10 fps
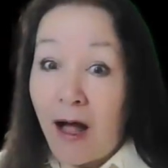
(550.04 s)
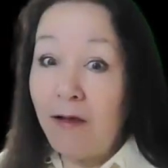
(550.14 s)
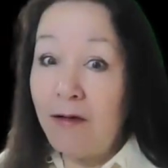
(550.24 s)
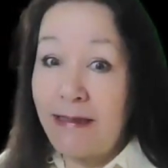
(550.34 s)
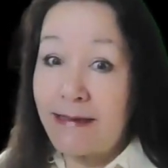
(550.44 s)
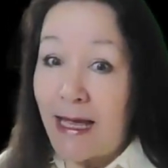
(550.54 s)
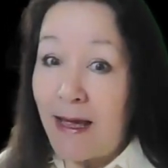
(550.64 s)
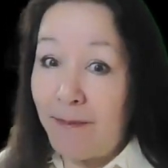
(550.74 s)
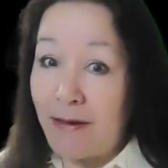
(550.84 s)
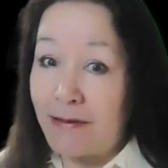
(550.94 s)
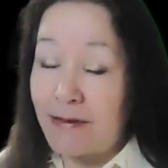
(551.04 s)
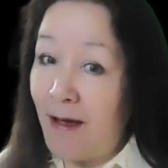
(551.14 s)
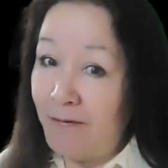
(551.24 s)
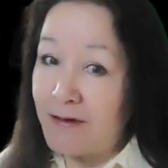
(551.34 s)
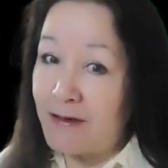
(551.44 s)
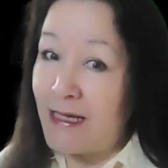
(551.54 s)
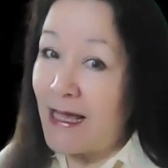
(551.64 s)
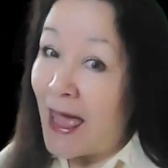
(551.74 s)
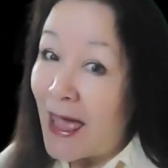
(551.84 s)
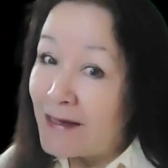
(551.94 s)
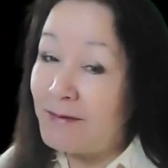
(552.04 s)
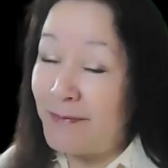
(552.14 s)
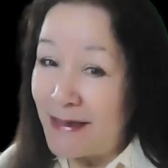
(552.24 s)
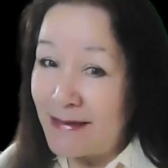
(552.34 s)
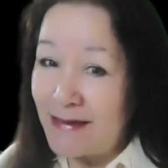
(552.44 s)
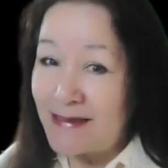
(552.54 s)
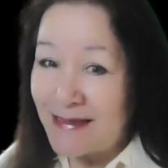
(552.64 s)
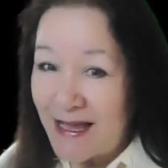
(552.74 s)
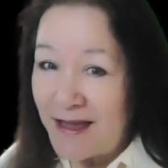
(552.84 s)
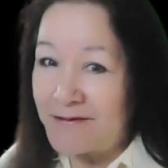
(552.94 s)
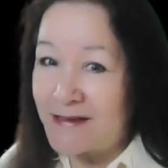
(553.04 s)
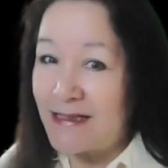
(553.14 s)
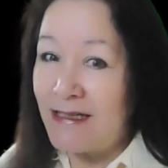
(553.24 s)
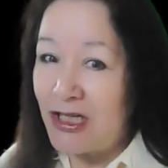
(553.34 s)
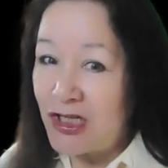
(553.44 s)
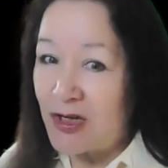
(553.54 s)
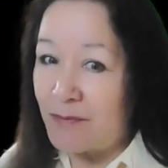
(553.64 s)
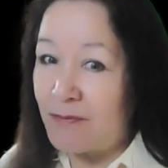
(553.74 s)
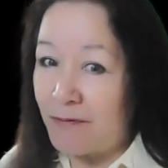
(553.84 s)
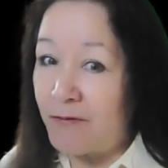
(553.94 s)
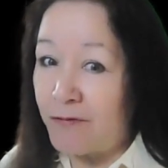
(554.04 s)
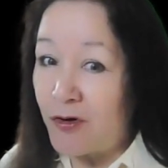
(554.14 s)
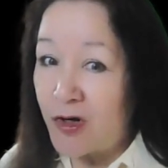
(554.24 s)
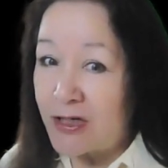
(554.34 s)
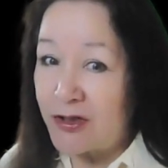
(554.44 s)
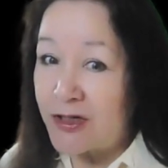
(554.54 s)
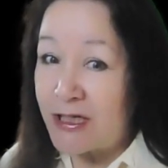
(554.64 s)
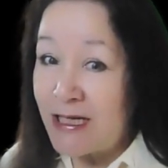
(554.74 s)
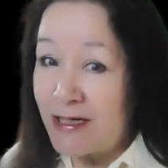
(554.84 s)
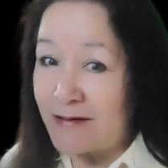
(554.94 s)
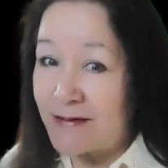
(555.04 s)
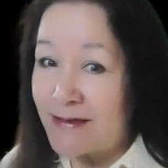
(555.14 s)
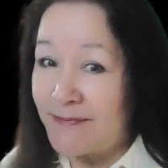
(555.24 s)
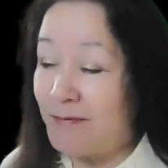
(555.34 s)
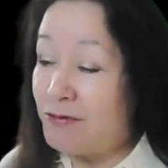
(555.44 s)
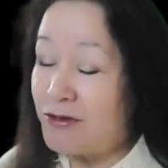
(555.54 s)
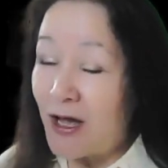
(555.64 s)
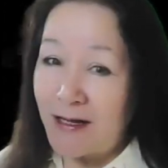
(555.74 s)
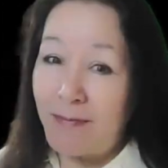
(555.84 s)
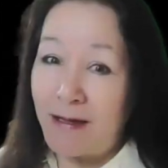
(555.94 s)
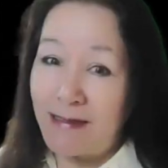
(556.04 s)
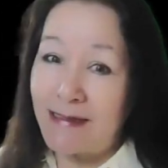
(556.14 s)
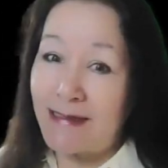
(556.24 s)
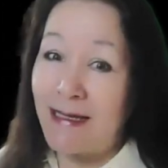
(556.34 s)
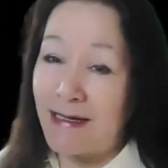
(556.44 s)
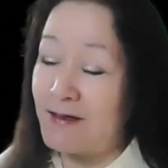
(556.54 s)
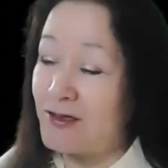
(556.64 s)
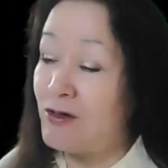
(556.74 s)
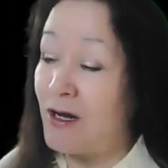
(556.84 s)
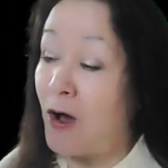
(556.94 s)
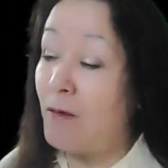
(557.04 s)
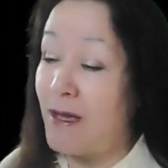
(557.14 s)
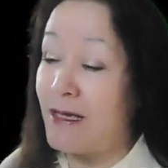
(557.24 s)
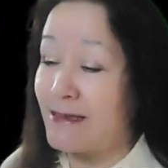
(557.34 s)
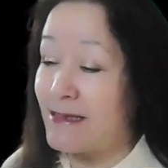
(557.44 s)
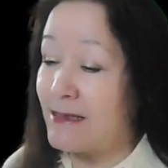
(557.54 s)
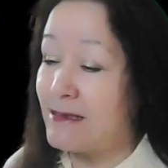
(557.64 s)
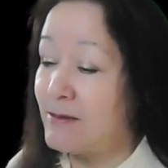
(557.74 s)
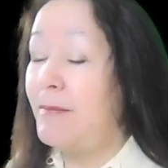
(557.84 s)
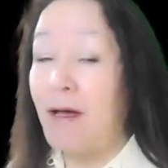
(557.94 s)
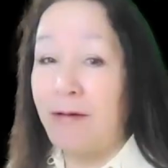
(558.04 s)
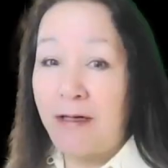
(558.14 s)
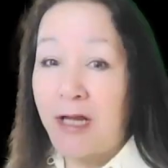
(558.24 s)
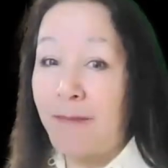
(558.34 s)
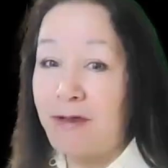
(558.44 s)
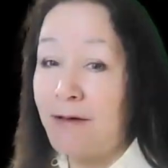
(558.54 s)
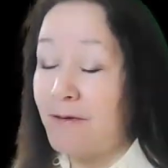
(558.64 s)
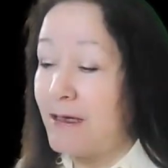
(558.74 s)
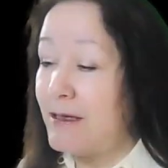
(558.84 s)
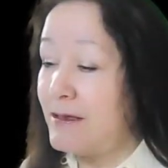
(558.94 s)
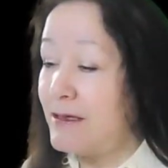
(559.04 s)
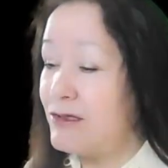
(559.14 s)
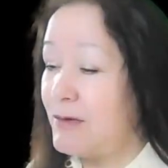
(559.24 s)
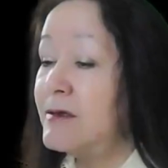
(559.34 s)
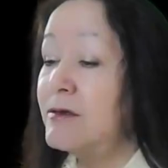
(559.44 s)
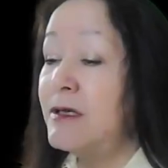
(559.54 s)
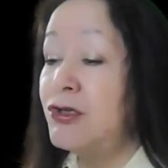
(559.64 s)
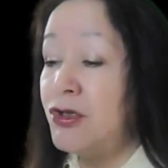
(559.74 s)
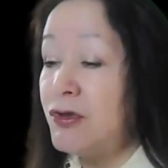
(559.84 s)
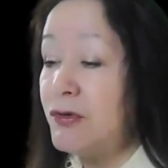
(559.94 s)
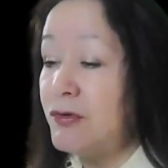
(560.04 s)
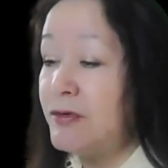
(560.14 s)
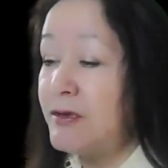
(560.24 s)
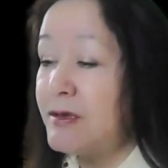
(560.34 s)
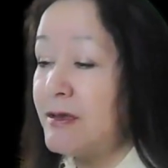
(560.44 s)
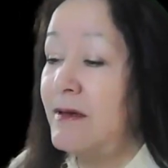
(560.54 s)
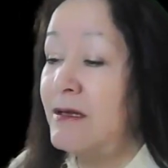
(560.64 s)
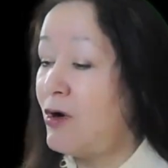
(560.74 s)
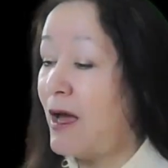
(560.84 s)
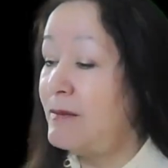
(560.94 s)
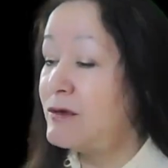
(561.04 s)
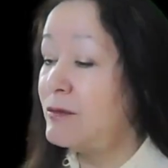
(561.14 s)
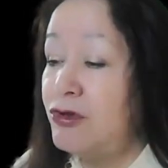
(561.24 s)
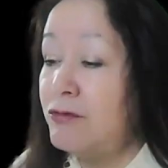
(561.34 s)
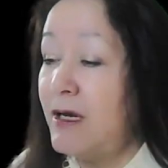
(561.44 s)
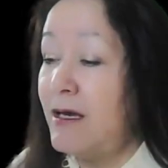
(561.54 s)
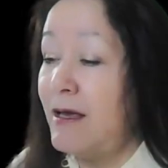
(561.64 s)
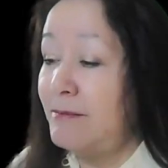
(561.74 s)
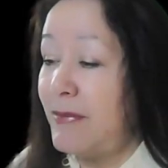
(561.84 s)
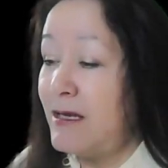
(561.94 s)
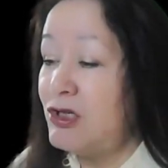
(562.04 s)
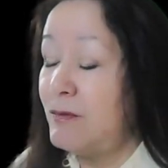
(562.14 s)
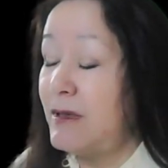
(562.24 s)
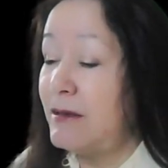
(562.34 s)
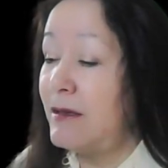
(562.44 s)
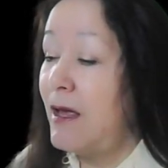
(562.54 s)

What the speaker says: all of this happened after they had been slaves in Egypt for 400 years. We'll talk about this later, so it all makes sense about their captivity in Egypt. So the Jews, the tribes Judah and Benjamin,